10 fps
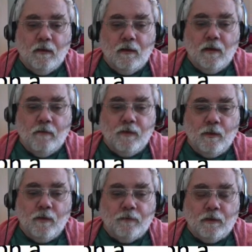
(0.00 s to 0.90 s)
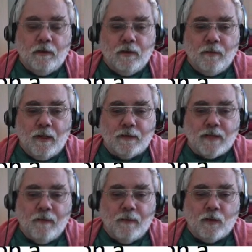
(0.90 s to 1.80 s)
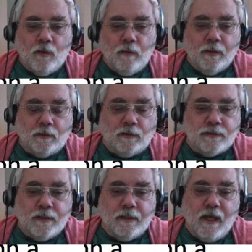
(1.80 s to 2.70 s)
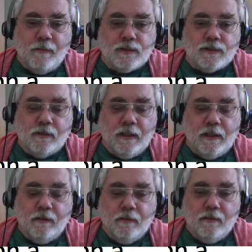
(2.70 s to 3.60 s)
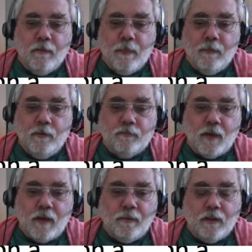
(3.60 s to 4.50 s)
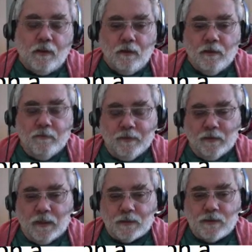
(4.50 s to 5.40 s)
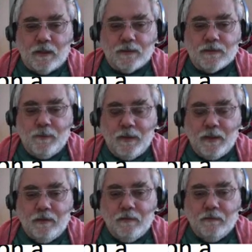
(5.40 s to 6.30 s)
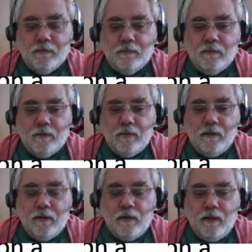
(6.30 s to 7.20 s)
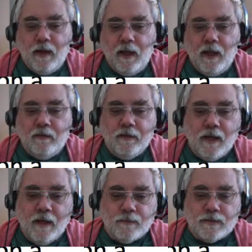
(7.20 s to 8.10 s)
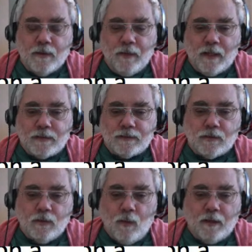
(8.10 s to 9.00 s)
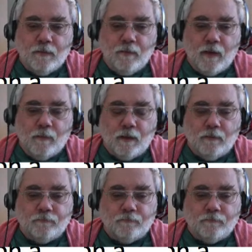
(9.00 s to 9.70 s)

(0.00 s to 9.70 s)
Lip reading: If you have learned about atomic orbitals in chemistry, you've probably heard of the electron spin and the m sub s quantum number.